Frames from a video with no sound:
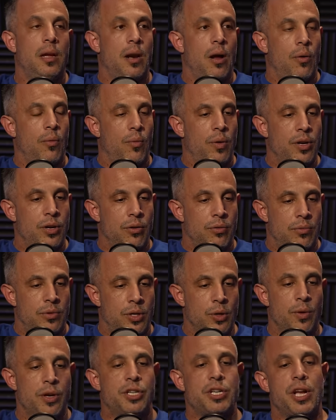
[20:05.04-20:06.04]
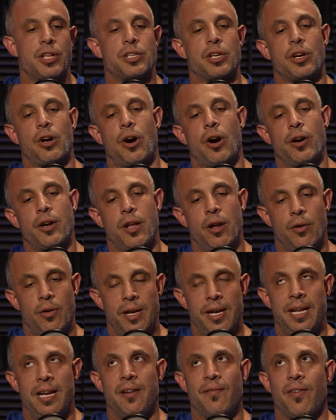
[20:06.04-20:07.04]
you know, when you're doing tons of cardio,
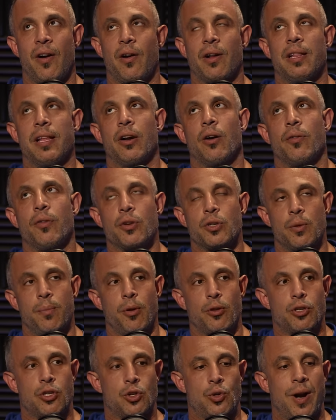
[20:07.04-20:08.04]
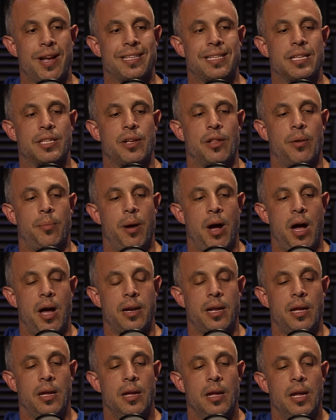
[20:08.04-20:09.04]
eating very little, those are both stresses on the
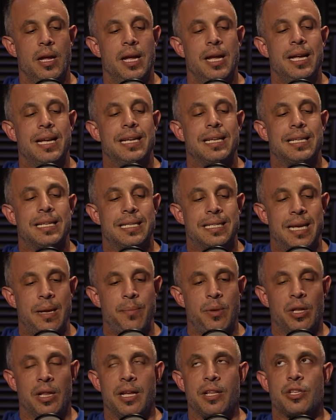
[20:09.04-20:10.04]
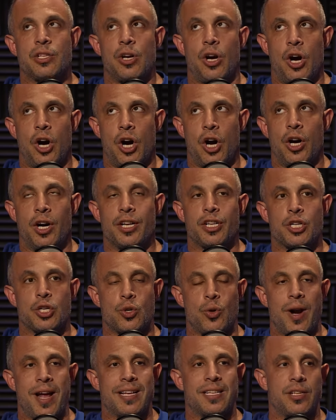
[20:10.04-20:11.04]
body. Stimulants are a
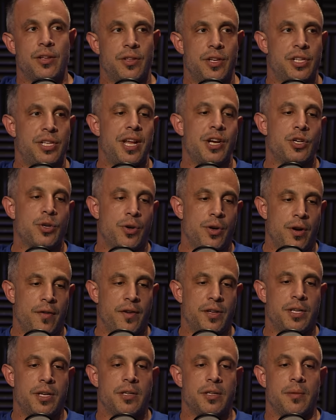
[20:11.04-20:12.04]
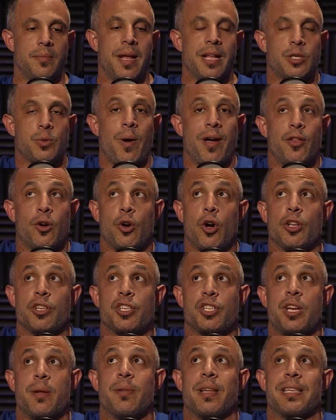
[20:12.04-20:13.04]
stress on the central nervous system. That's why they're called
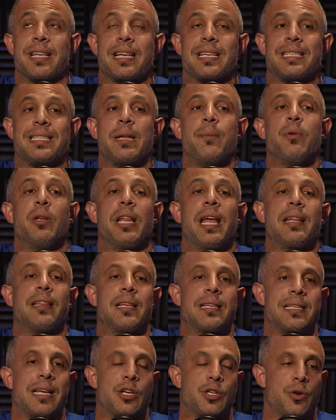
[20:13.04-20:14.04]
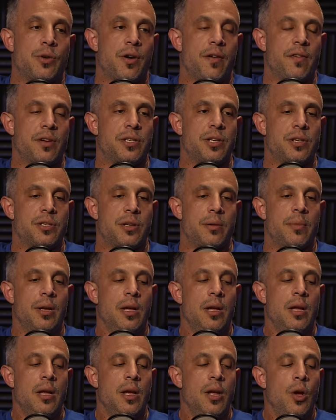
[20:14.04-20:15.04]
stimulants. They stimulate the central nervous system.
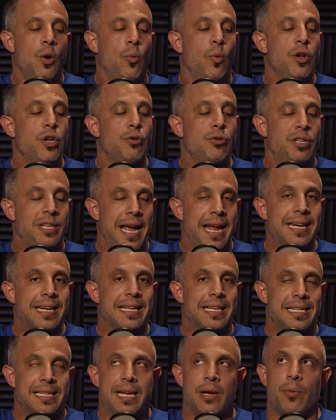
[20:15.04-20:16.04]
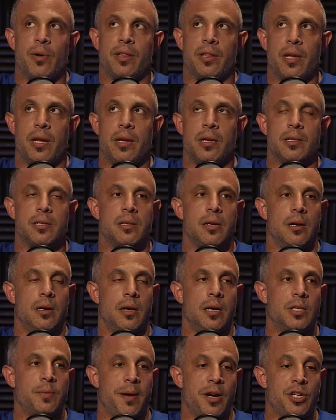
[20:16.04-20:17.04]
What you tend to see with these,
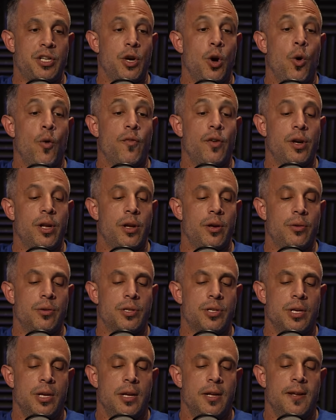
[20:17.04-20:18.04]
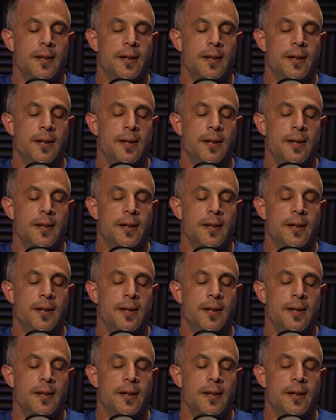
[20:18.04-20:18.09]
uh, especially overuse,